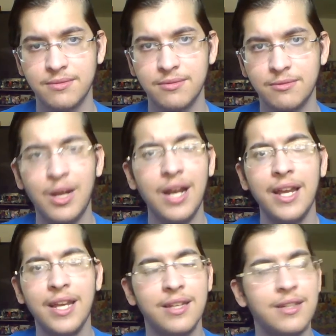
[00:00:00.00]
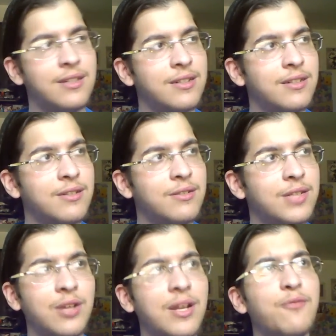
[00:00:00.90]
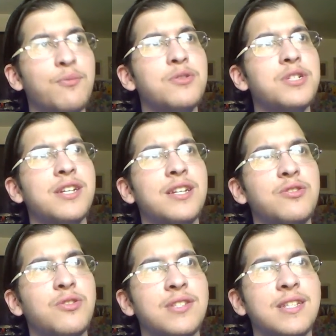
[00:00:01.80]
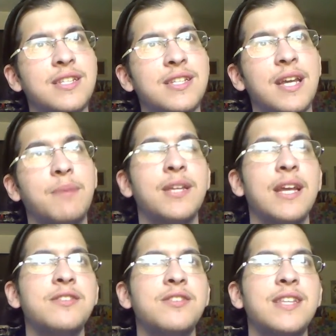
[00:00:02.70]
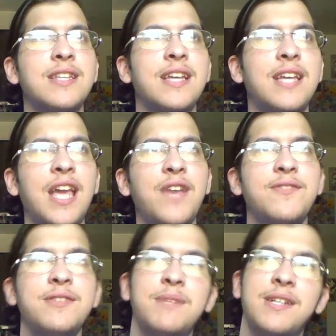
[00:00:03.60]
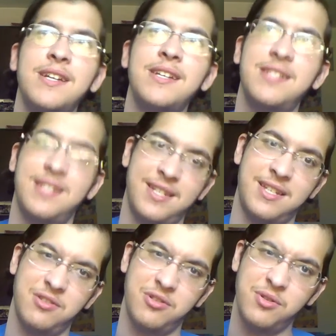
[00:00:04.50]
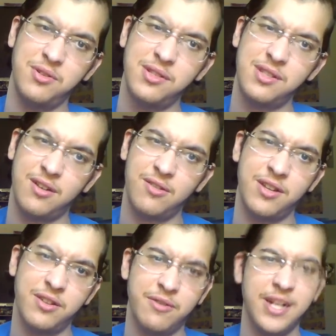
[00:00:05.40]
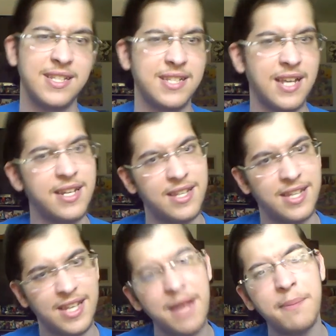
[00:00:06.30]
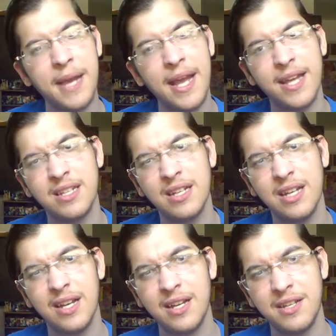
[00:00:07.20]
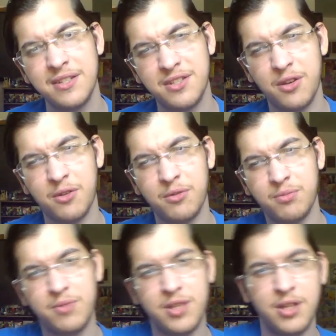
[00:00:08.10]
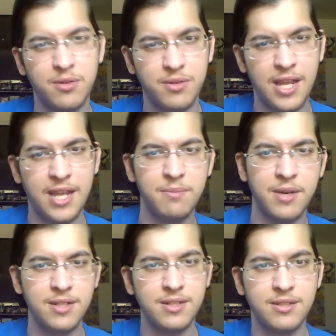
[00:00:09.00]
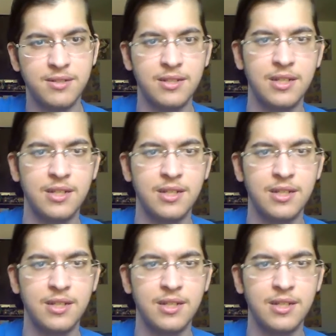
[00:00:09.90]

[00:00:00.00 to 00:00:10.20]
Why? You don't have motion controls in this game. The answer that they gave was because the controls are on the right side of the gamepad. So, you know, A button,